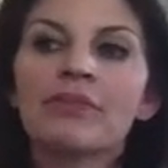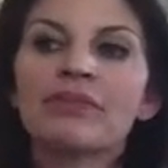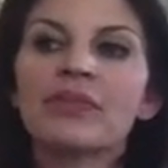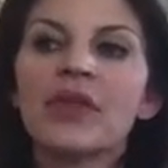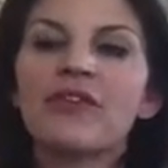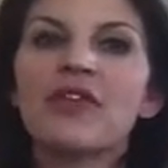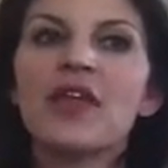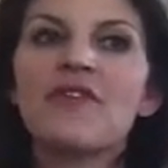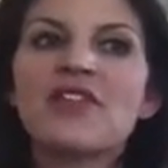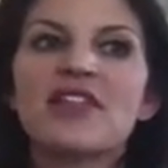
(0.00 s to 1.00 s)
If
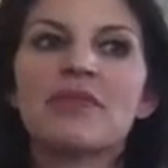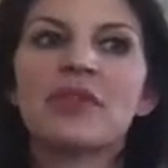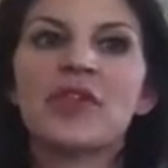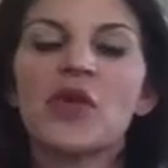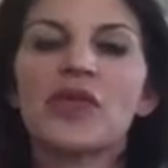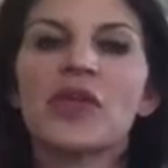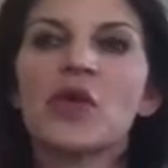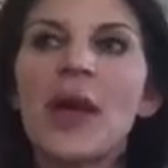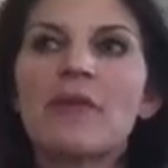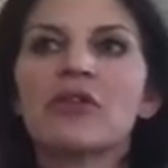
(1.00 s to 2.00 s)
it's something that you
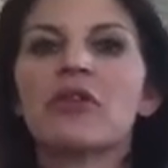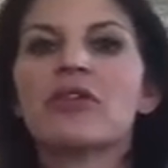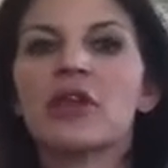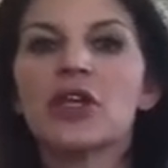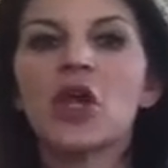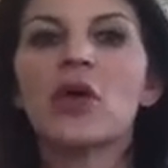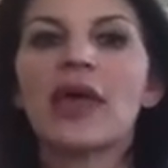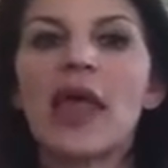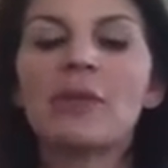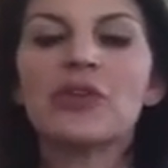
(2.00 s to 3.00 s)
absolutely say, no, it
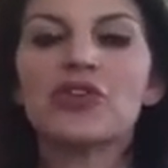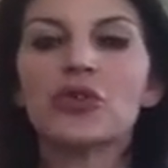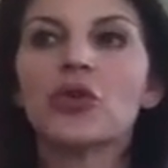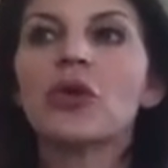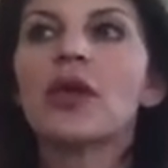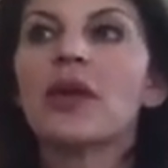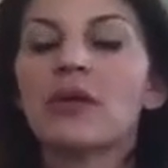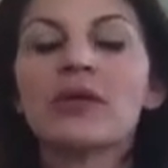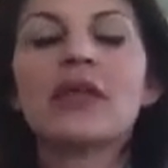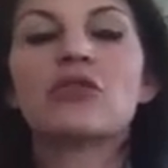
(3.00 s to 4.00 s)
can't be true,
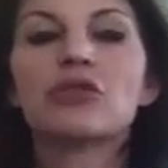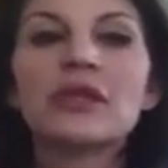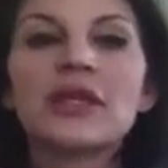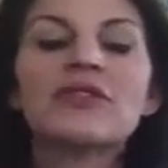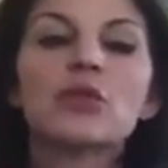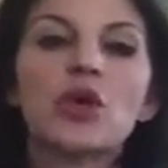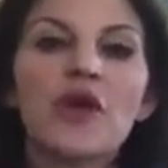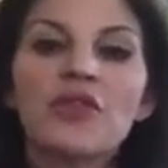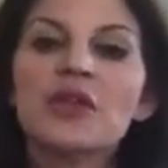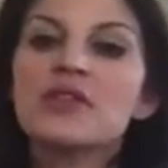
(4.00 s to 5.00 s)
well, that's really even more
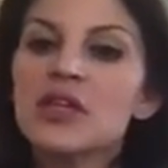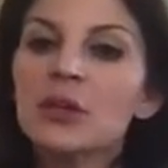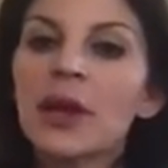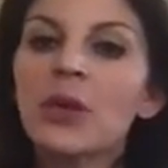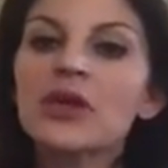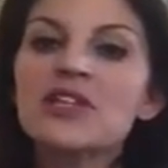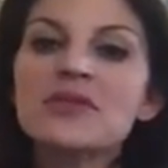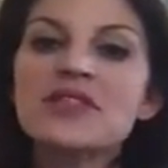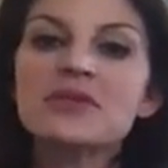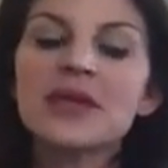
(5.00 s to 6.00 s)
evidence that you might want to
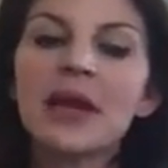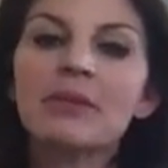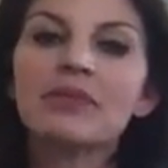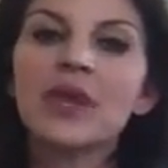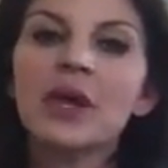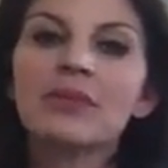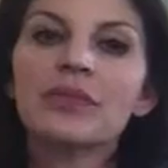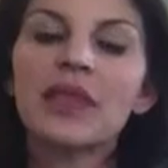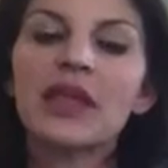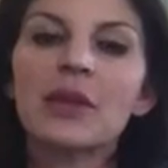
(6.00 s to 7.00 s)
spend some time
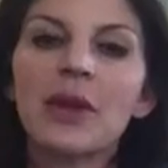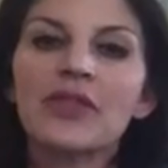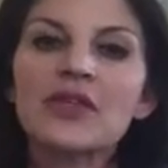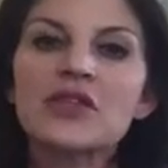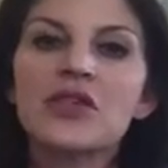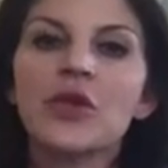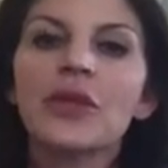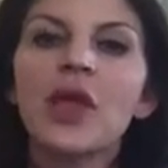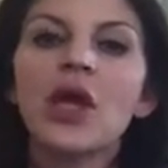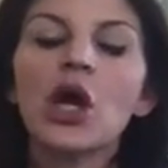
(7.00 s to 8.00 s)
thinking about this. So
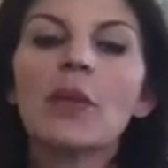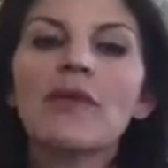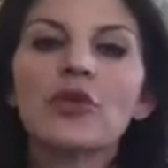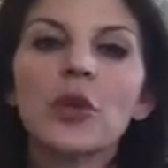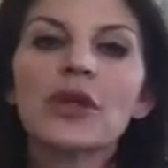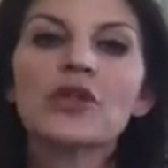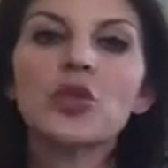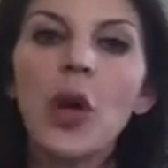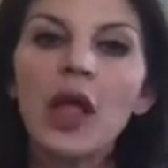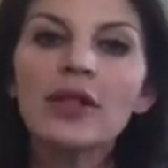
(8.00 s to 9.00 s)
hope everyone is
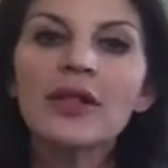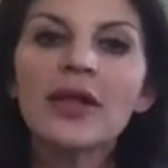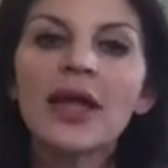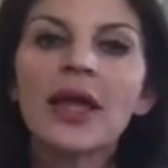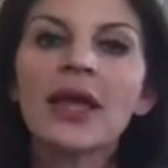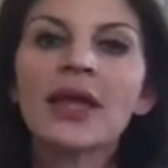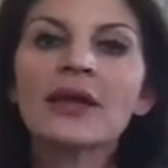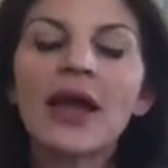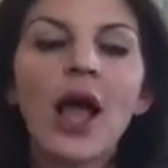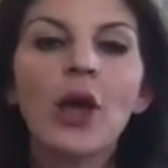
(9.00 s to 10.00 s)
well,
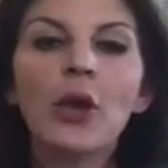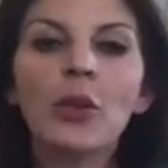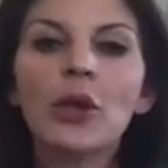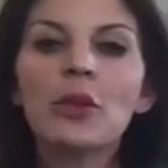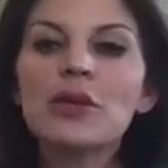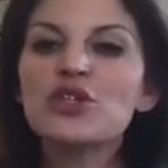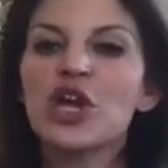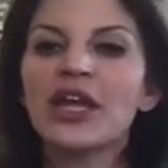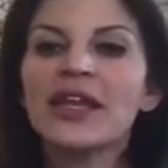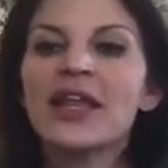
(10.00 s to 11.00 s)
and I will be
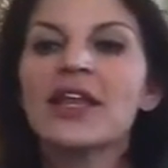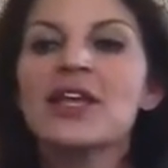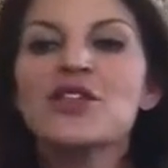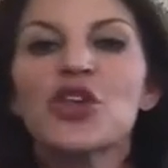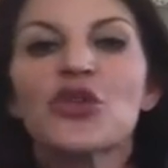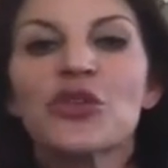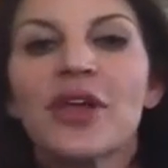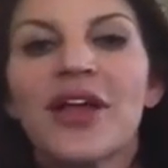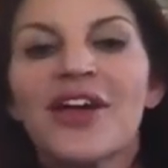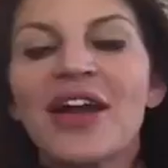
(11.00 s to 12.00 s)
checking in again soon.
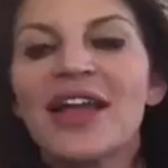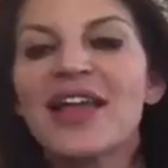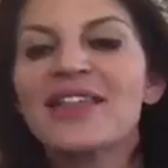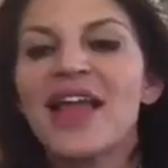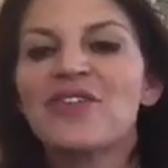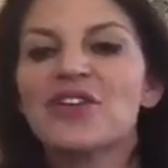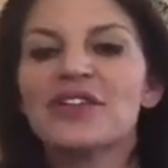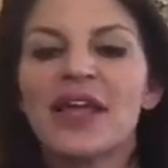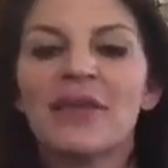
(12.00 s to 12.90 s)
All right, guys, have a good day.